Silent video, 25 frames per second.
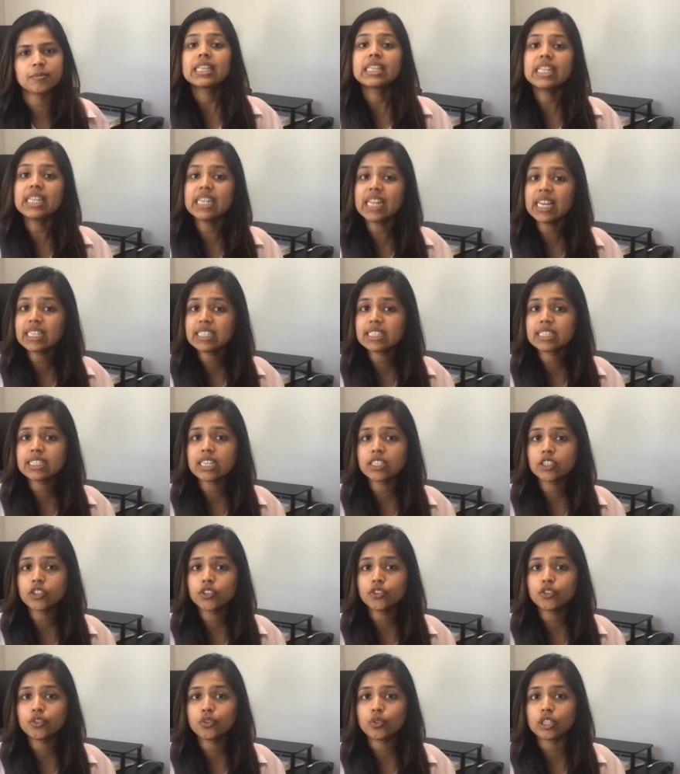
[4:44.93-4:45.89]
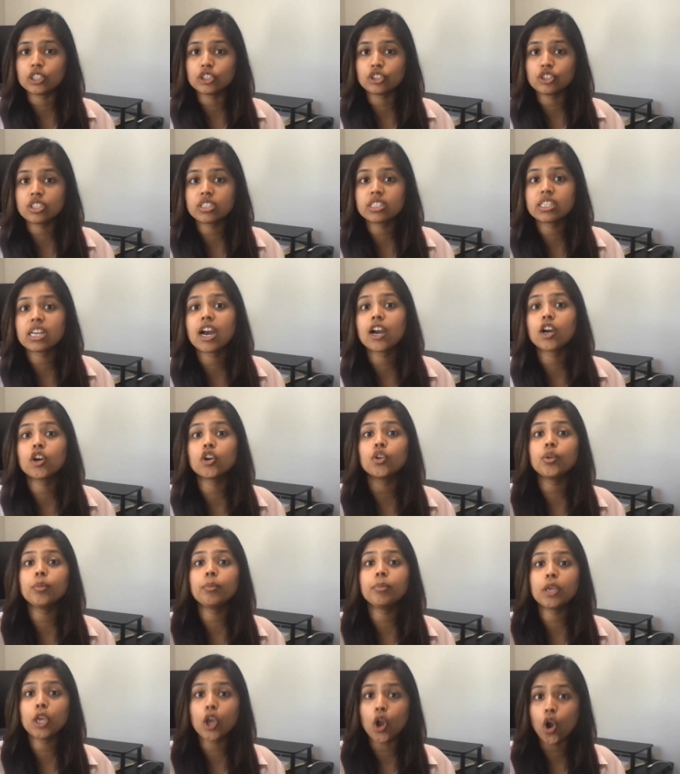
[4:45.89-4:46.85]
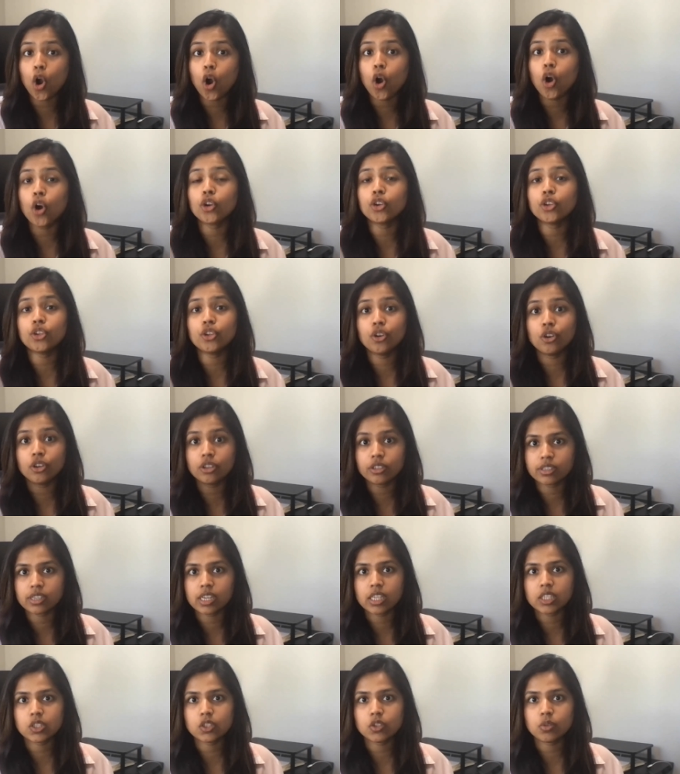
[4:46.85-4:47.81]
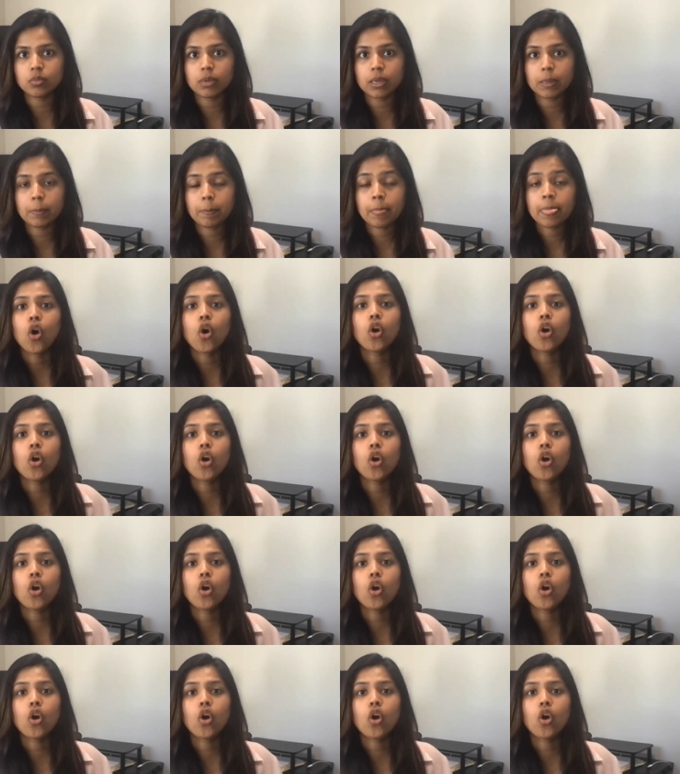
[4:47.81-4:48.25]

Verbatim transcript: The next set of questions are going to be on your resume.